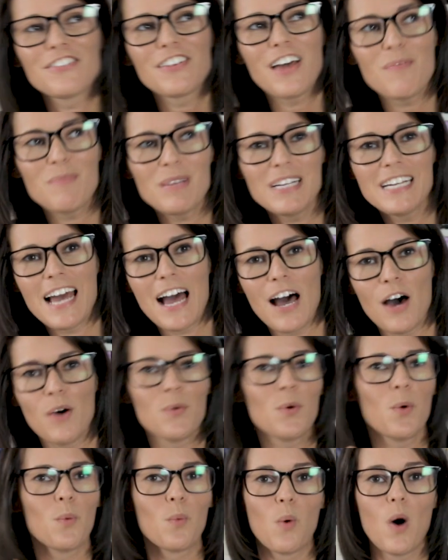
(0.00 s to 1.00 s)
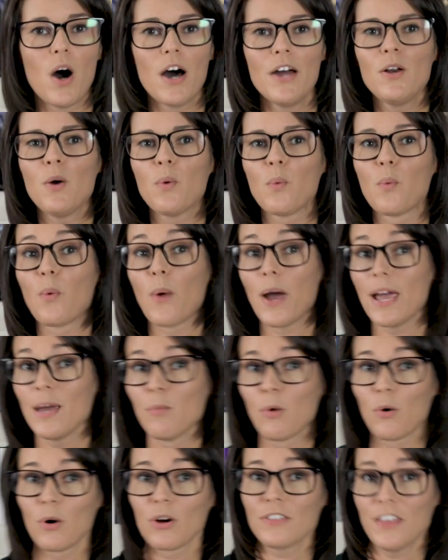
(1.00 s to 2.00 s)
of let me down, one way
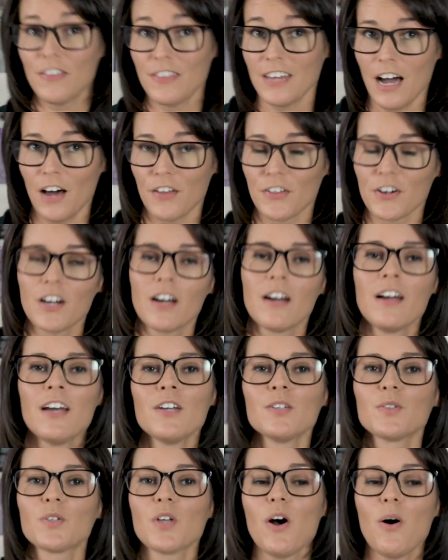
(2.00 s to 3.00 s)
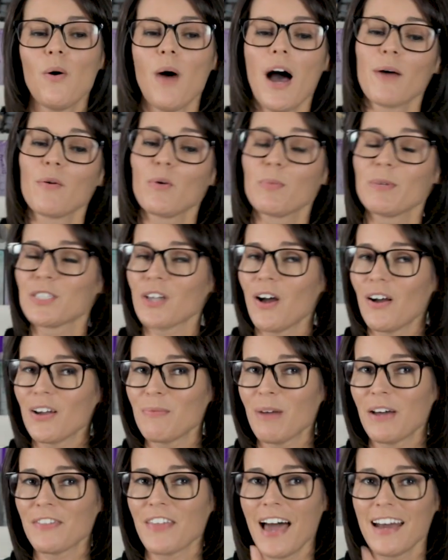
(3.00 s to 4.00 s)
more than the other. So I will be
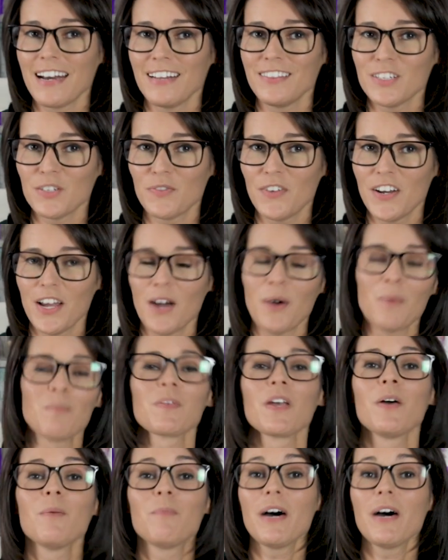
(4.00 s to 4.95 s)
talking about that in this video.